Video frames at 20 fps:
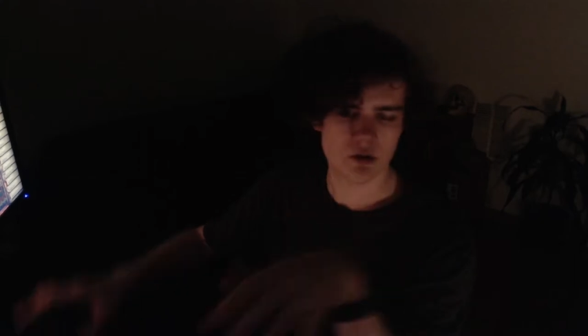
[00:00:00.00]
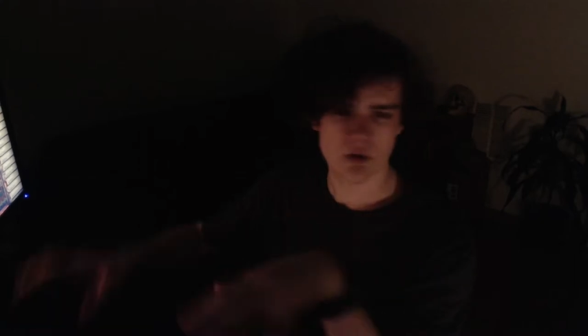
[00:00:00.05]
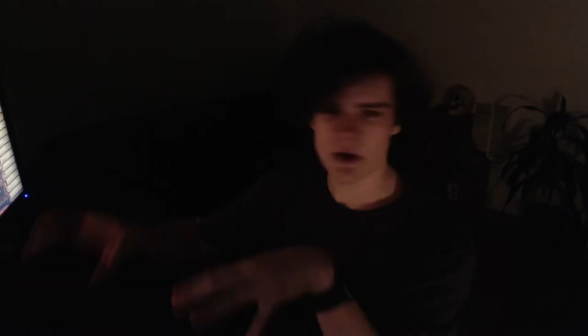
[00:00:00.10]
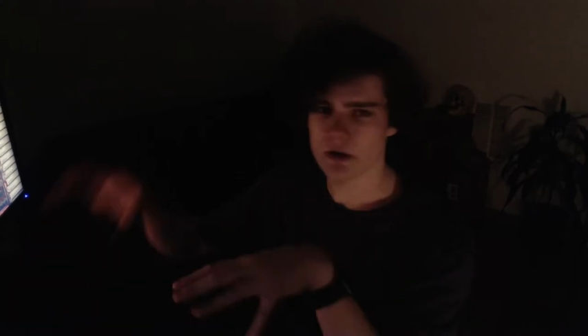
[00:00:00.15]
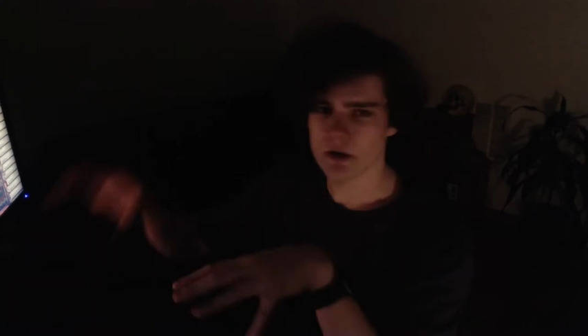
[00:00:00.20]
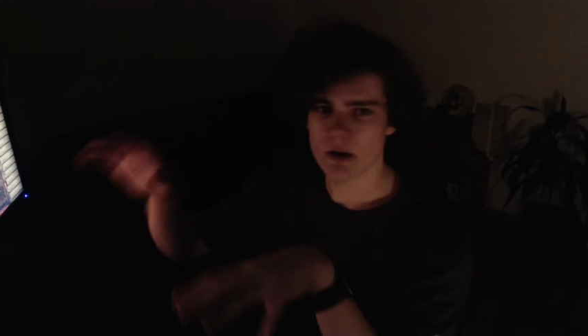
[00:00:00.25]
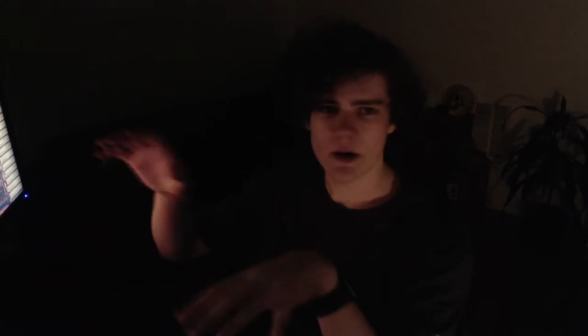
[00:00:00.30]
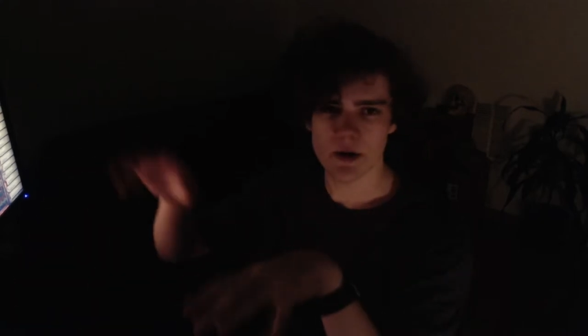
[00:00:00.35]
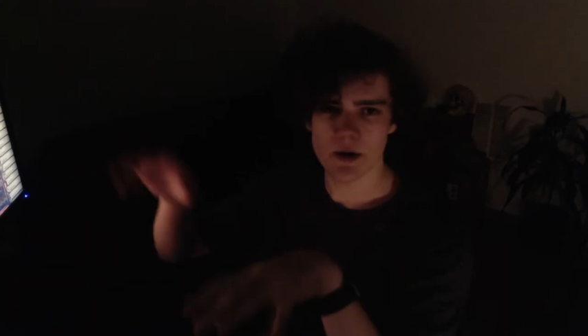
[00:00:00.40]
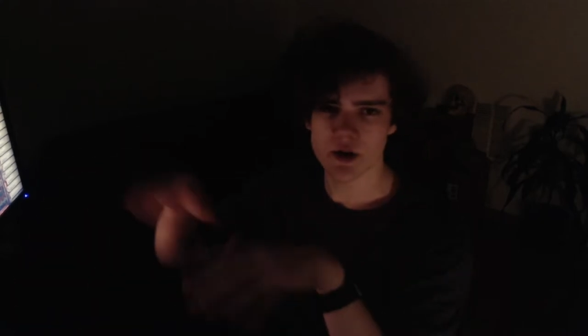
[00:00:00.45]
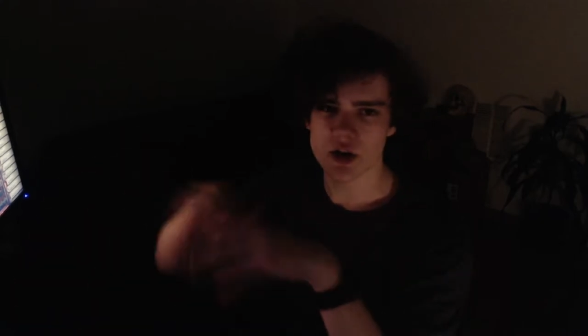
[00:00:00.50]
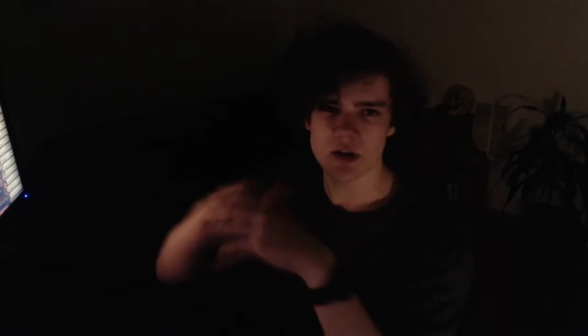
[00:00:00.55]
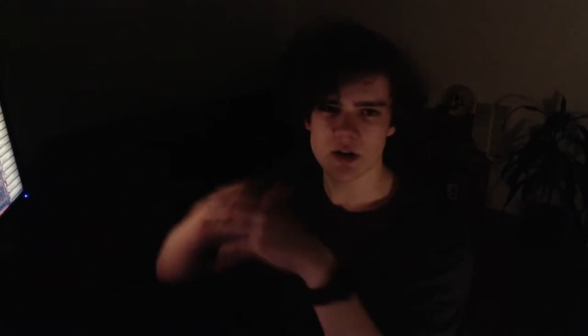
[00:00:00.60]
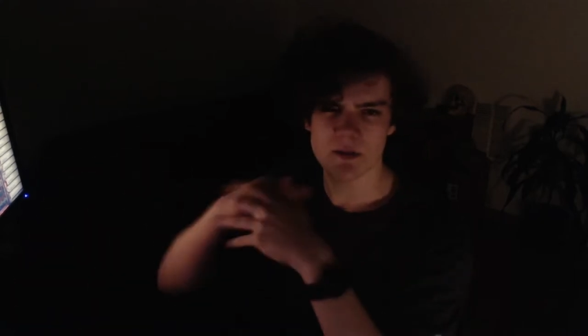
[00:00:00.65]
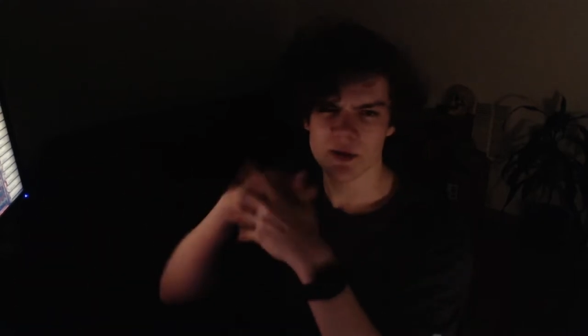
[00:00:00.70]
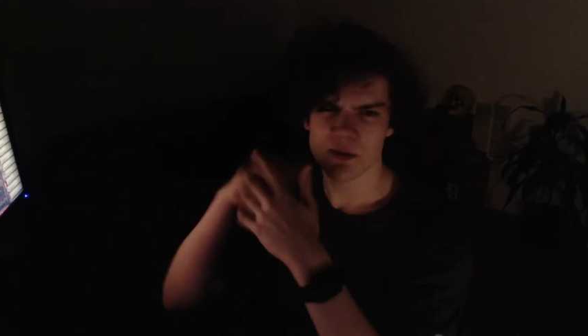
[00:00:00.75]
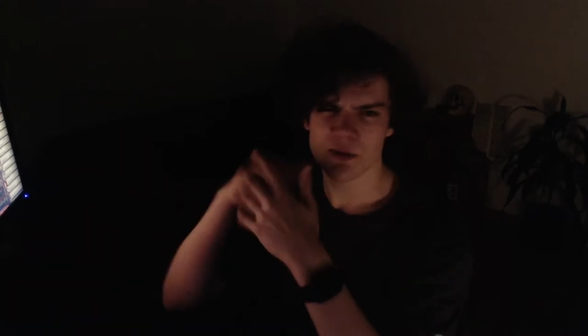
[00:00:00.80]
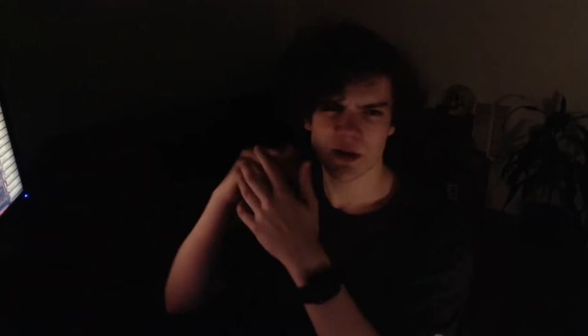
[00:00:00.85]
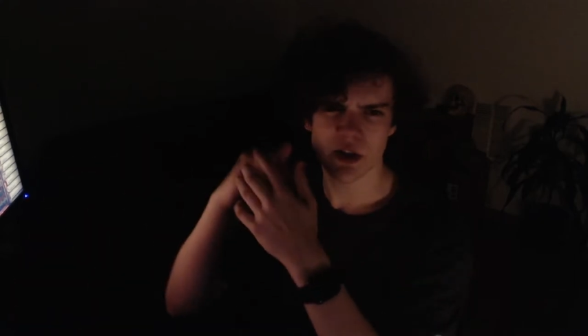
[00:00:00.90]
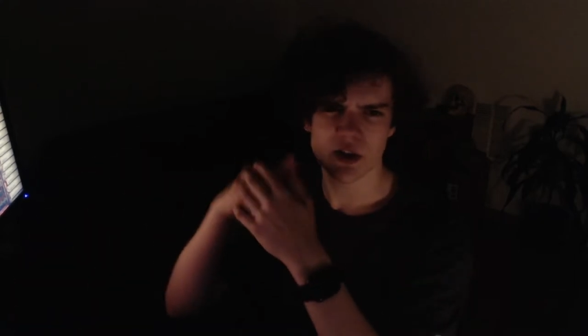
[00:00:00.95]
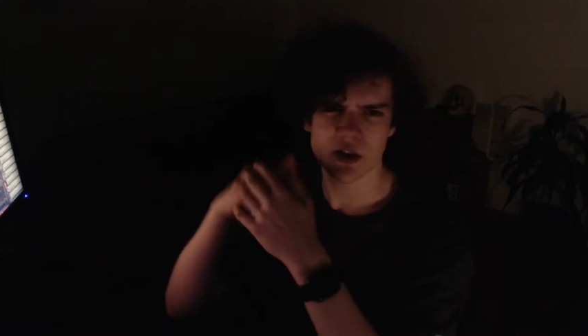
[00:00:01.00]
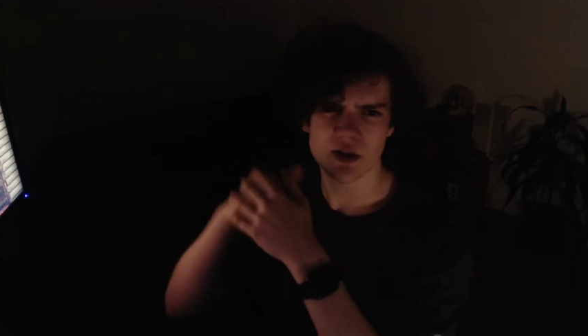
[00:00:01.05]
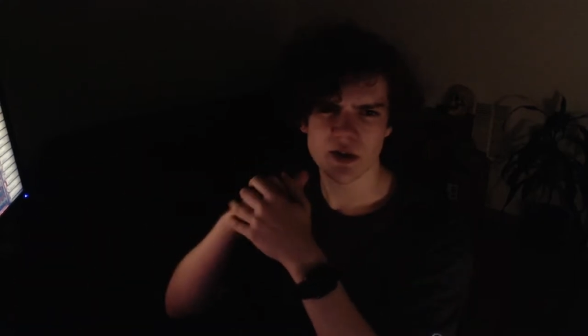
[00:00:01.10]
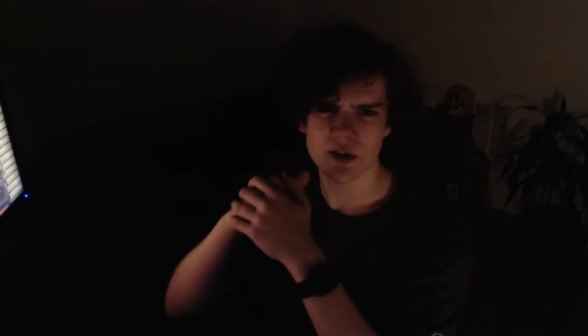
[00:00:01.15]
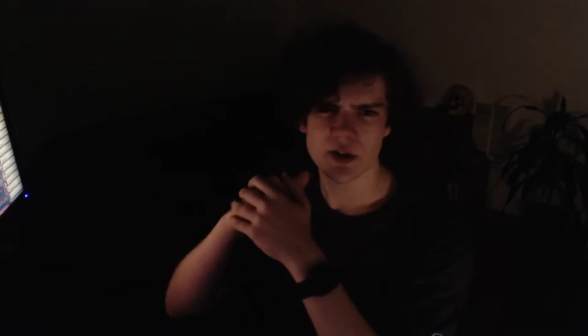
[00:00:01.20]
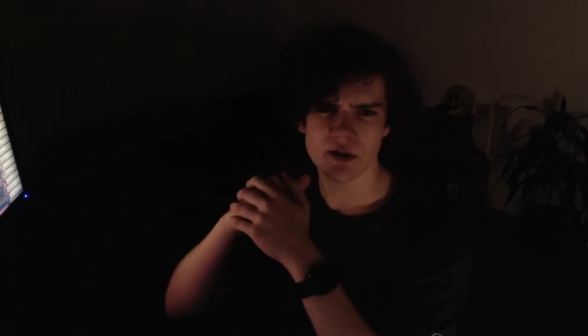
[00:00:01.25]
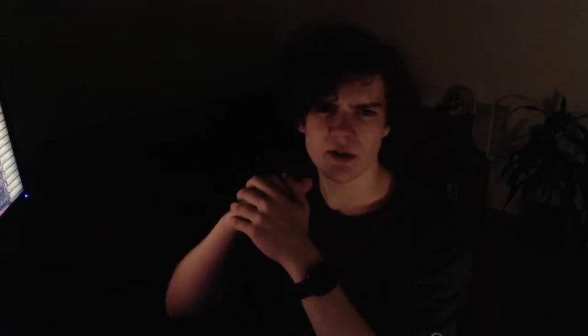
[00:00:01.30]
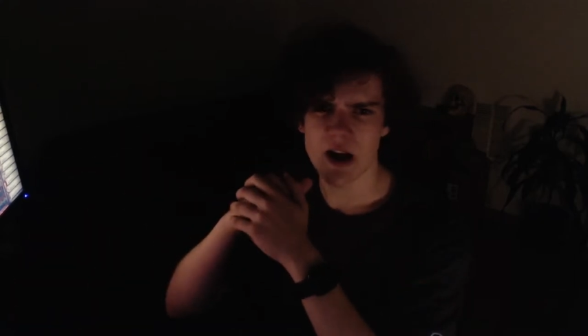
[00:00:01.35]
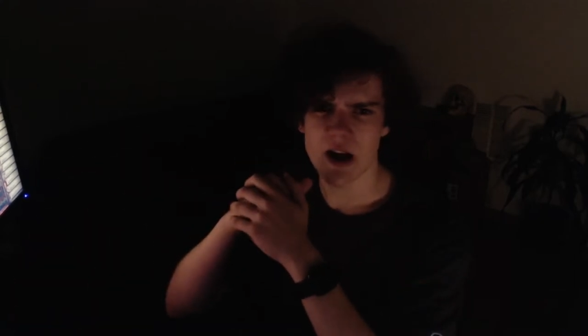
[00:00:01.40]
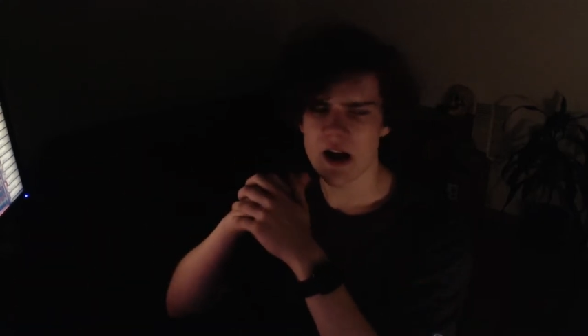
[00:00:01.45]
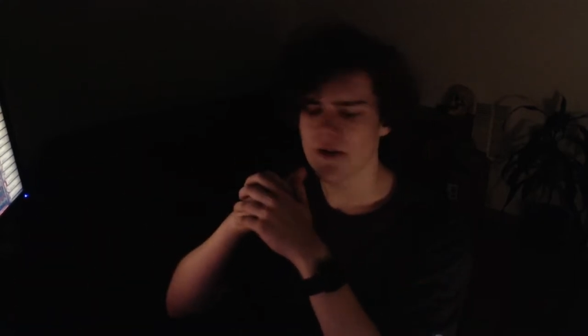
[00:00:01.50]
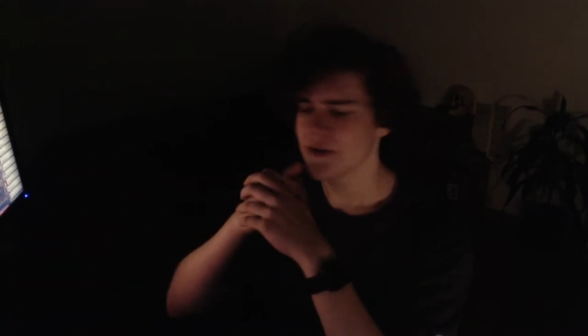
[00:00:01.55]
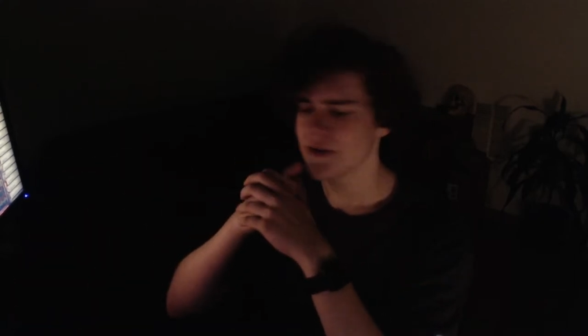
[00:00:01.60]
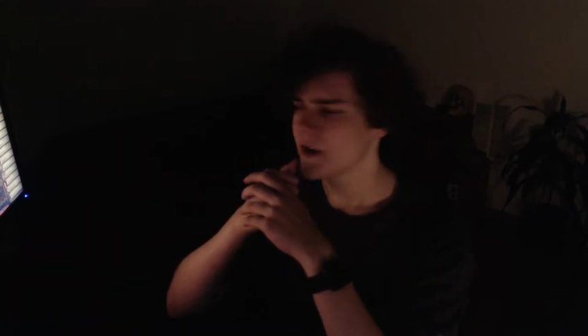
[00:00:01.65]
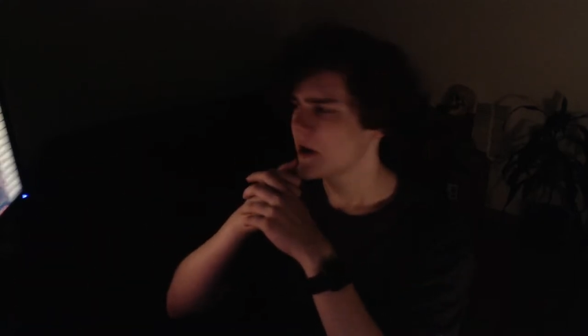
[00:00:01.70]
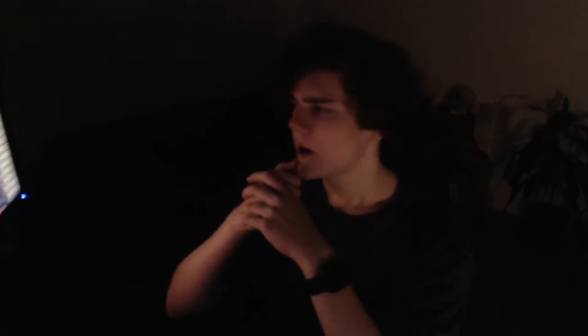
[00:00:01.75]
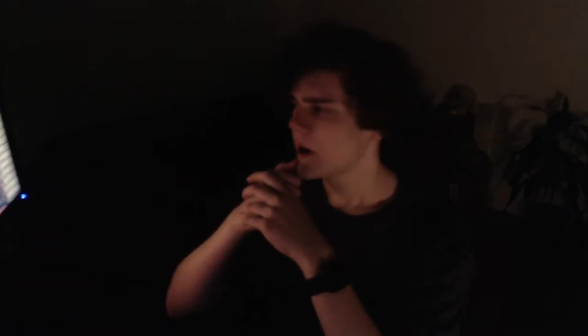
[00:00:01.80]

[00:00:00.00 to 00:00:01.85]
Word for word: around the gyms and we were just looking around